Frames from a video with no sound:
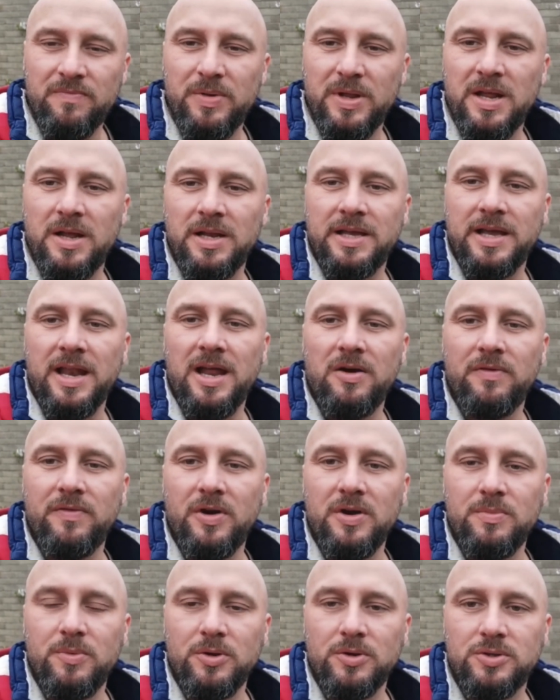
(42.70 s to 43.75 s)
been able to get out
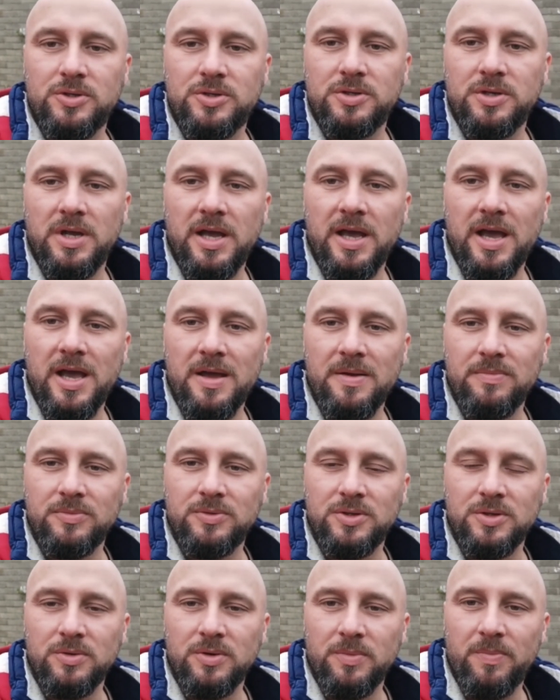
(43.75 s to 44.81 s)
very much due to